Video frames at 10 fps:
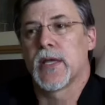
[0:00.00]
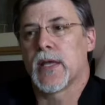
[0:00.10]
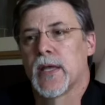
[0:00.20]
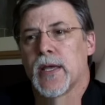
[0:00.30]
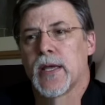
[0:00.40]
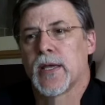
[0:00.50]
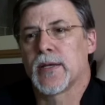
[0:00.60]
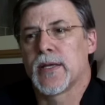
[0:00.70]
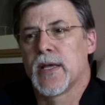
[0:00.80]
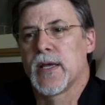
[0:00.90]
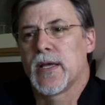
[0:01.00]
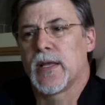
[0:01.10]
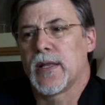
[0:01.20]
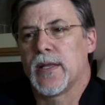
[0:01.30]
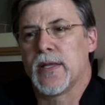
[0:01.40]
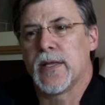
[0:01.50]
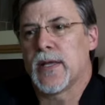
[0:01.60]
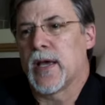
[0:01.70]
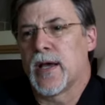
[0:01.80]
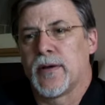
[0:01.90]
And
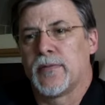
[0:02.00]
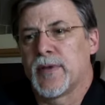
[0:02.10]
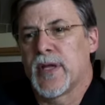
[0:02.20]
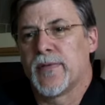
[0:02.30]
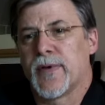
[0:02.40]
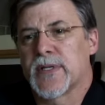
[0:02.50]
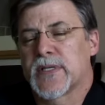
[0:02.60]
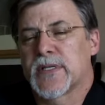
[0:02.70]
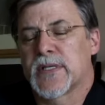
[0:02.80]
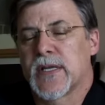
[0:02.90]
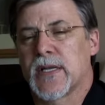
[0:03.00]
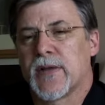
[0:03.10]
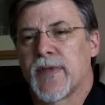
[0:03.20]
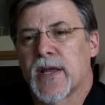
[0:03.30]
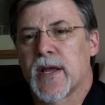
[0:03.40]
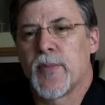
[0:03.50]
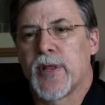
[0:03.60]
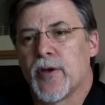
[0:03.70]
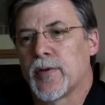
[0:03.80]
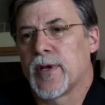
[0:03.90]
the uh, if it's if they come
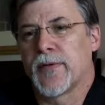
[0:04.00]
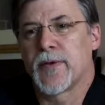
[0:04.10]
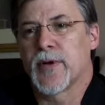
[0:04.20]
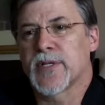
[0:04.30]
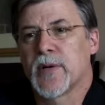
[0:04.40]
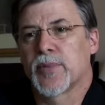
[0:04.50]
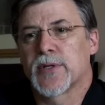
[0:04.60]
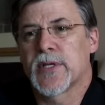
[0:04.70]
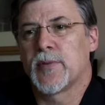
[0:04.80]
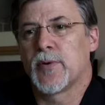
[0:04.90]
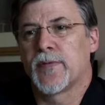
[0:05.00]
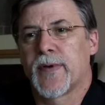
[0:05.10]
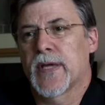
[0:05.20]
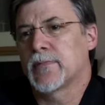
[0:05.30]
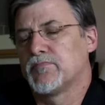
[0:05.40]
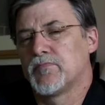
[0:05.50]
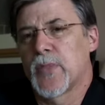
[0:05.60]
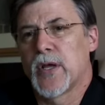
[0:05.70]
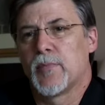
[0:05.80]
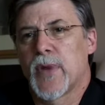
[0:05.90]
in there, if there is some placebo effect,
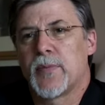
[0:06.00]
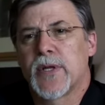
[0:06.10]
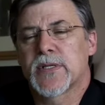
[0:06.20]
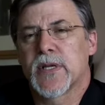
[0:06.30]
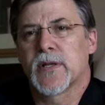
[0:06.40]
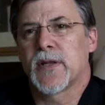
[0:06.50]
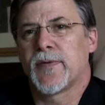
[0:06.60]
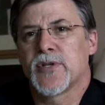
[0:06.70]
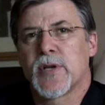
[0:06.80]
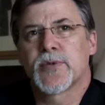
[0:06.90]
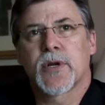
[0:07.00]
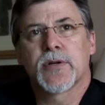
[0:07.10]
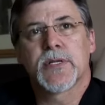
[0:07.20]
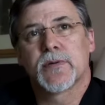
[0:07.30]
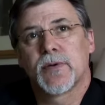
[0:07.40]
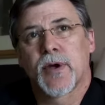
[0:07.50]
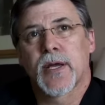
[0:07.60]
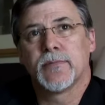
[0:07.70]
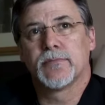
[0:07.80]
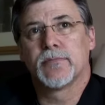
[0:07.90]
maybe it's if it jump starts it,
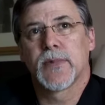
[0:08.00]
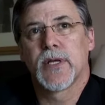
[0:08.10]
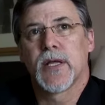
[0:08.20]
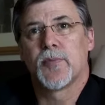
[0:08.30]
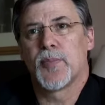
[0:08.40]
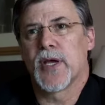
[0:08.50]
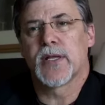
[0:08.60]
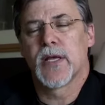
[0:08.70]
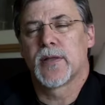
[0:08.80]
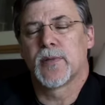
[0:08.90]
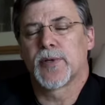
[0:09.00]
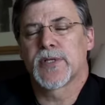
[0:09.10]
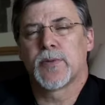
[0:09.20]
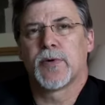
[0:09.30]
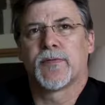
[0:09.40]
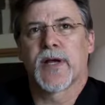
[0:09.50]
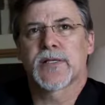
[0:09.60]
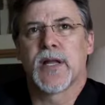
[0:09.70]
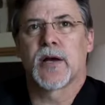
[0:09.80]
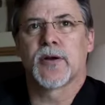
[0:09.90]
great. But the placebo
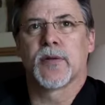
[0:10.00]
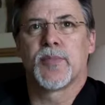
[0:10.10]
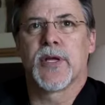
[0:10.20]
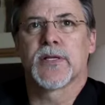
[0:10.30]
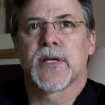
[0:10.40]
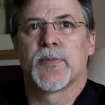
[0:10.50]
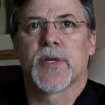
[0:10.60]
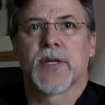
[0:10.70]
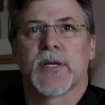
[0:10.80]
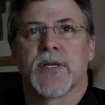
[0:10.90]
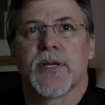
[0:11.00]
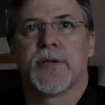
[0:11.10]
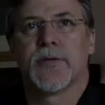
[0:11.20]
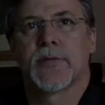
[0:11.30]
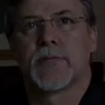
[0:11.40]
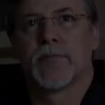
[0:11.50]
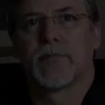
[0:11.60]
effect's not going to be it's something that continues.